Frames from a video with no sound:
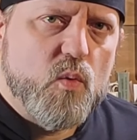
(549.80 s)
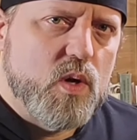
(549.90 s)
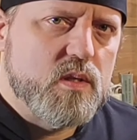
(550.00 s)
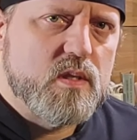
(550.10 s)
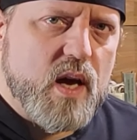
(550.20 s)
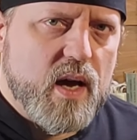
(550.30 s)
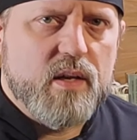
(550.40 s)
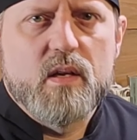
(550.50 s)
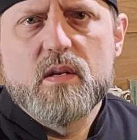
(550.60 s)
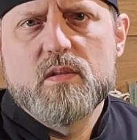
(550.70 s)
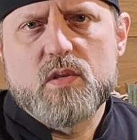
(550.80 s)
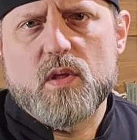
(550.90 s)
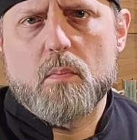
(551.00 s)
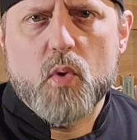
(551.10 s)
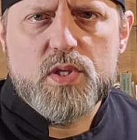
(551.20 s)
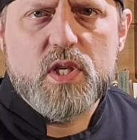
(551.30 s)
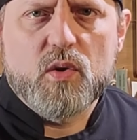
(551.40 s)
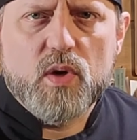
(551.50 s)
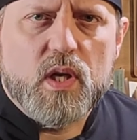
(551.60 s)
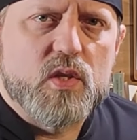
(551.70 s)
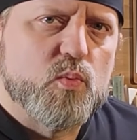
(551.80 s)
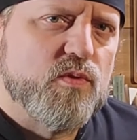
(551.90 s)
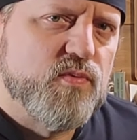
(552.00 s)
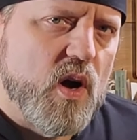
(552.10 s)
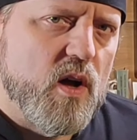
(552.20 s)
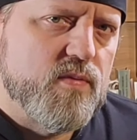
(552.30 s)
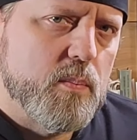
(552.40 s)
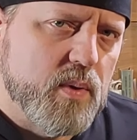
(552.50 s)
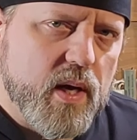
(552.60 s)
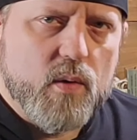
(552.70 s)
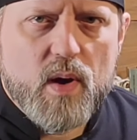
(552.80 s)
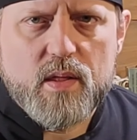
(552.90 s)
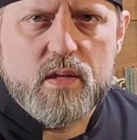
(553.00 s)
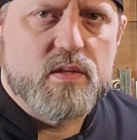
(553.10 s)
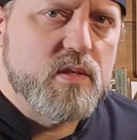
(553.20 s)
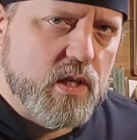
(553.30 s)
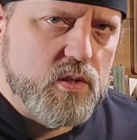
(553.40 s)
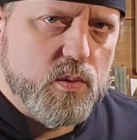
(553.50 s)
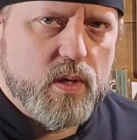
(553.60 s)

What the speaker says: on one side so that moist ingredients will fall off the blade rather than stick to